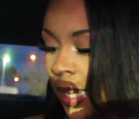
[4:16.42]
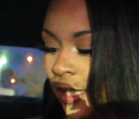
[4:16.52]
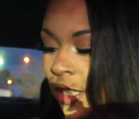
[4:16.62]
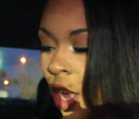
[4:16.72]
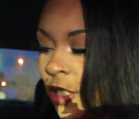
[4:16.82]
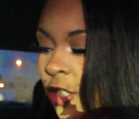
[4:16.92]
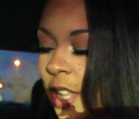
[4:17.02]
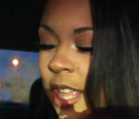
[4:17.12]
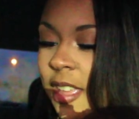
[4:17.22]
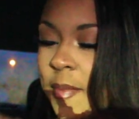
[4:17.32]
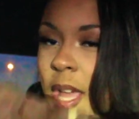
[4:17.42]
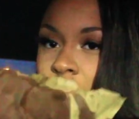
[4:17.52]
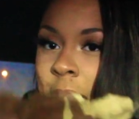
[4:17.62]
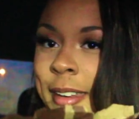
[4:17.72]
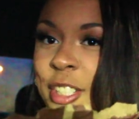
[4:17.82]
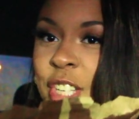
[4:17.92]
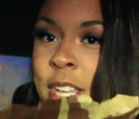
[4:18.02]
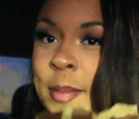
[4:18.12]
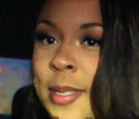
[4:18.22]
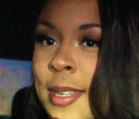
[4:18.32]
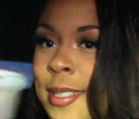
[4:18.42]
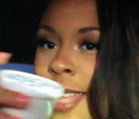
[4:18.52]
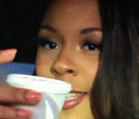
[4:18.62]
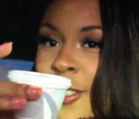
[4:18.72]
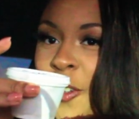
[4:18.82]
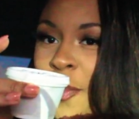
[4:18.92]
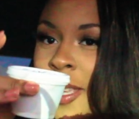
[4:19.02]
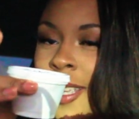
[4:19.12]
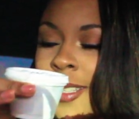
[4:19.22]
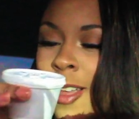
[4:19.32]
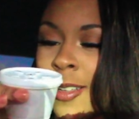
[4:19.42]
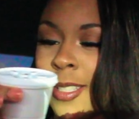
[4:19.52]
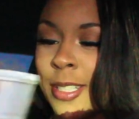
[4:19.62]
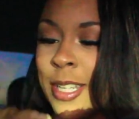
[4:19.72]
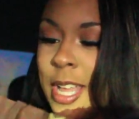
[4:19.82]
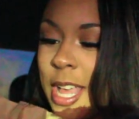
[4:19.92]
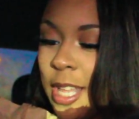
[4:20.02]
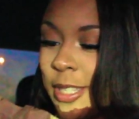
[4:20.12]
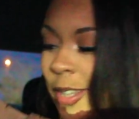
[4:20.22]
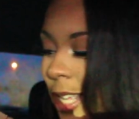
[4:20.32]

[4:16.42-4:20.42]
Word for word: and salsa. So they give me a lot of chips and this like little bitty salsa. So